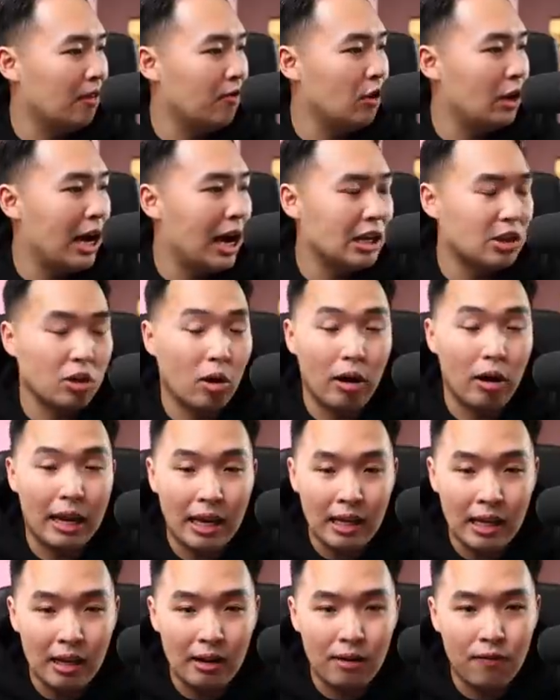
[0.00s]
If you guys are
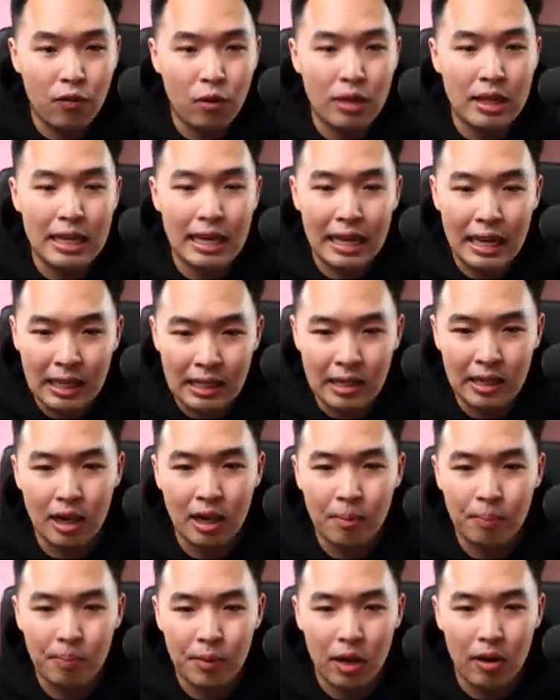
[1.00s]
in it for the
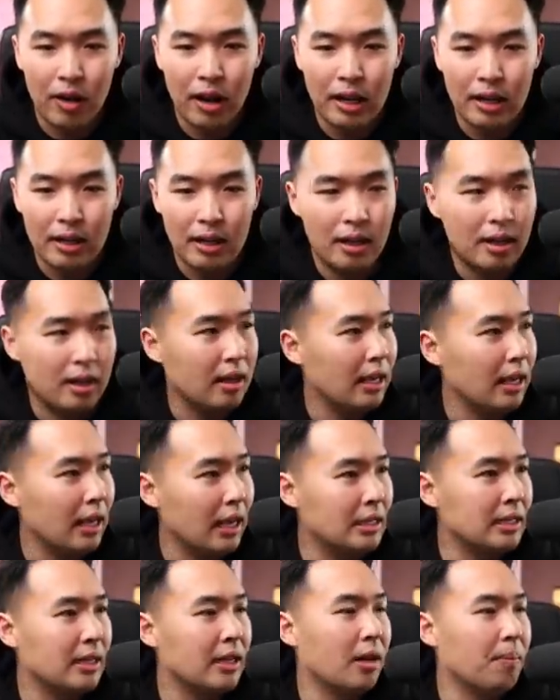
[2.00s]
income, all right,
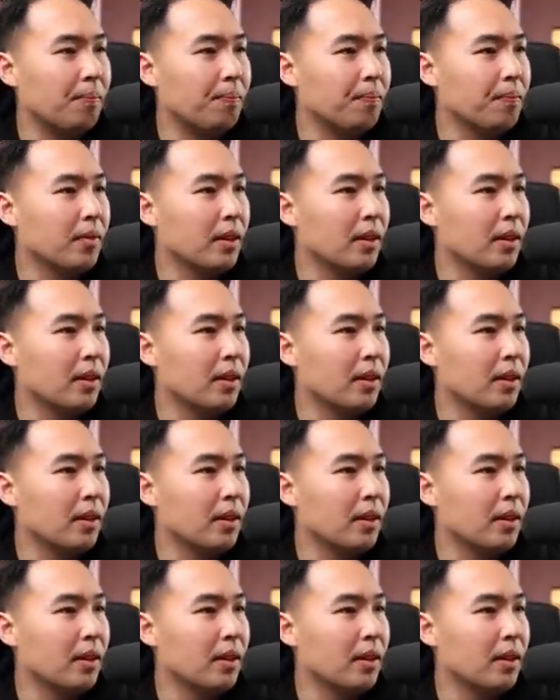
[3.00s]
income,